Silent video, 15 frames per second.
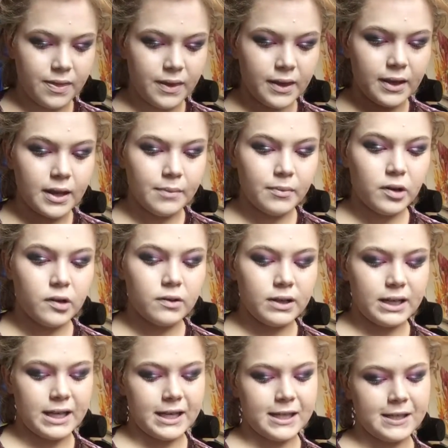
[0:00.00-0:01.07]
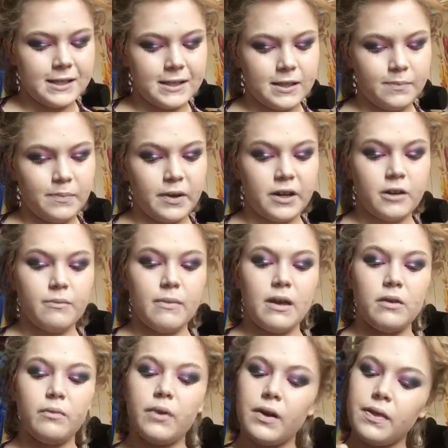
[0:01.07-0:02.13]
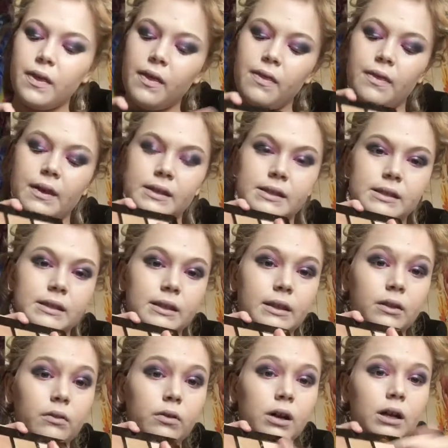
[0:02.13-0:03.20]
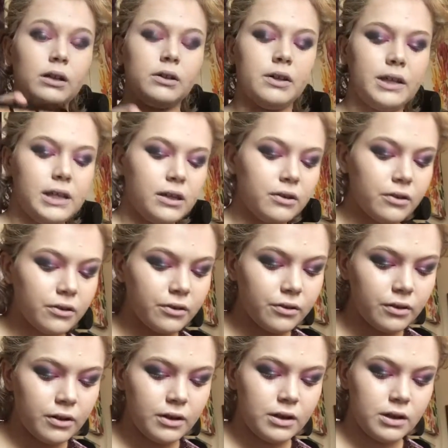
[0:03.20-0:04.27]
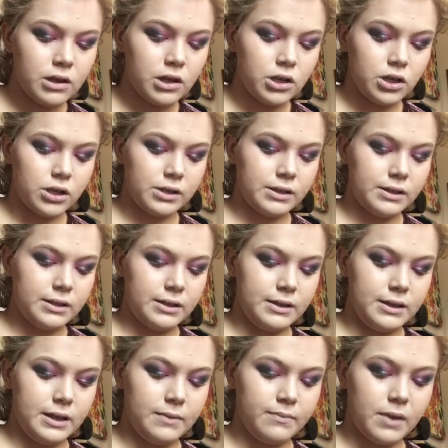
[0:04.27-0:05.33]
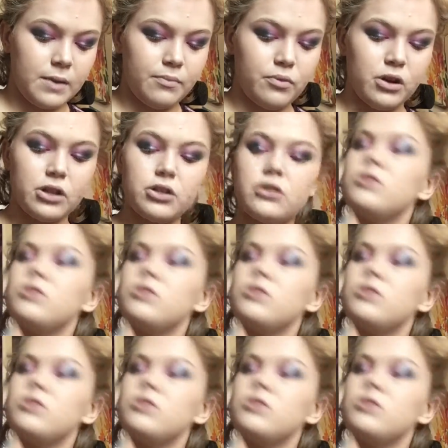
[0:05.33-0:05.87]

think I'm going to experiment with this little color here. Just dip my brush